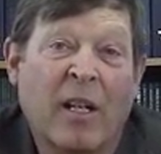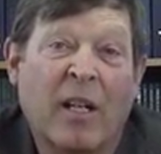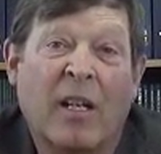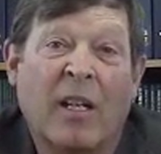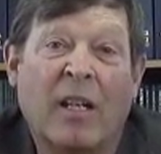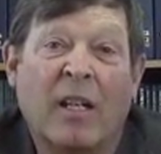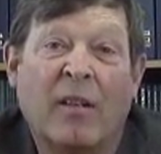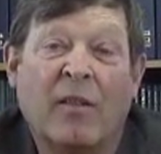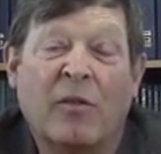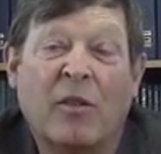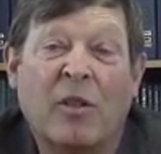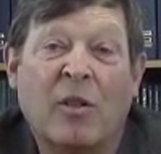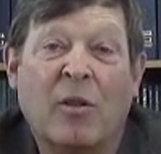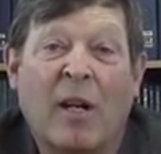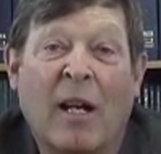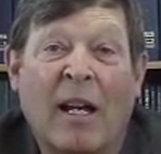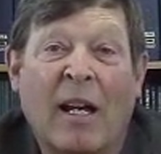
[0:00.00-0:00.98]
If
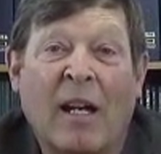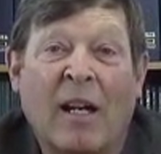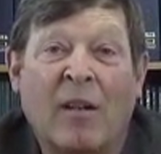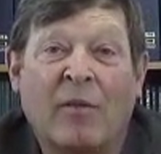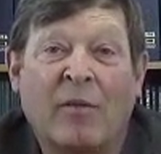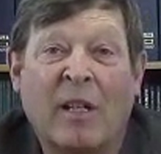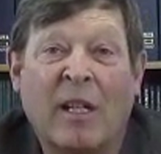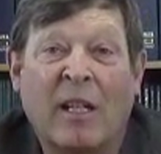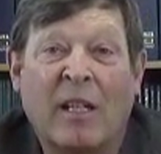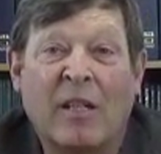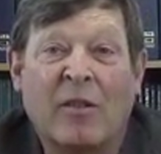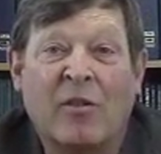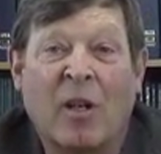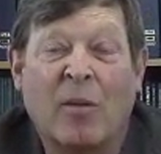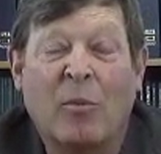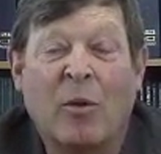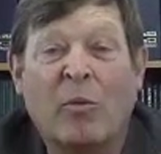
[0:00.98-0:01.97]
you have any
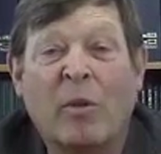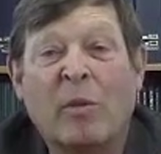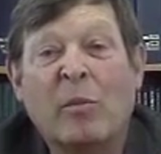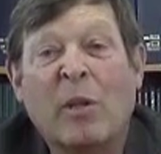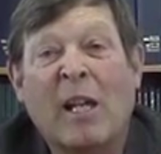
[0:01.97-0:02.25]
trouble, we'd be